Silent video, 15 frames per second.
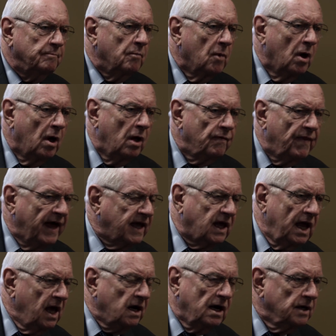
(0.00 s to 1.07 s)
him. They
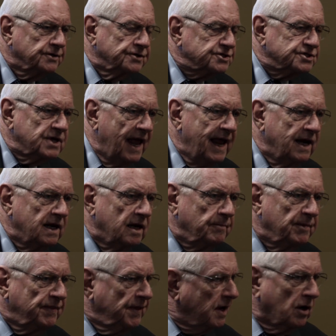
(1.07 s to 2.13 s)
can't understand
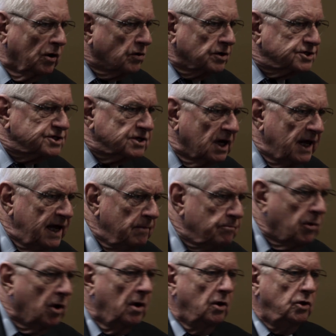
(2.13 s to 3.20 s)
him and they go to
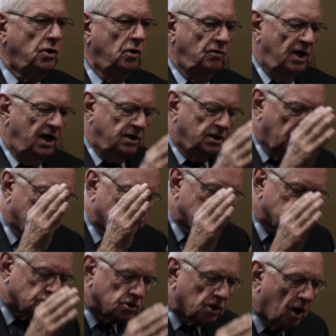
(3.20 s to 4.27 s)
sleep. You need to
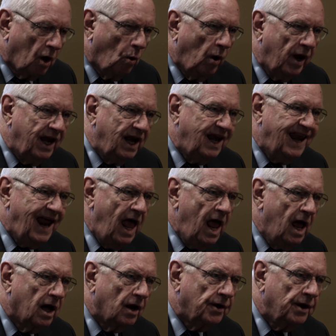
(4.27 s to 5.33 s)
slow it
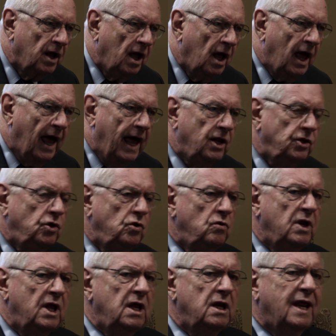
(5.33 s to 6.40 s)
down. And
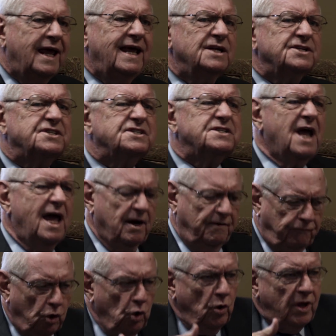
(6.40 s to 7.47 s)
you need, instead
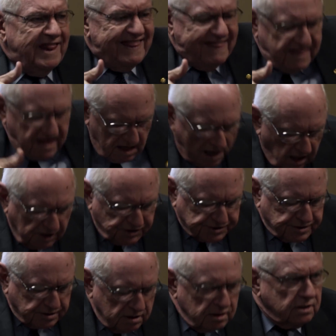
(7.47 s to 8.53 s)
of doing
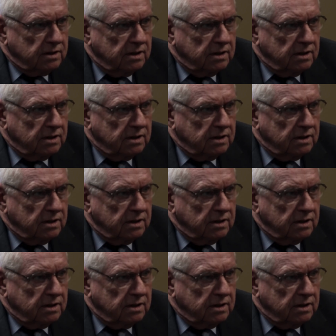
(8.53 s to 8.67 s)
this,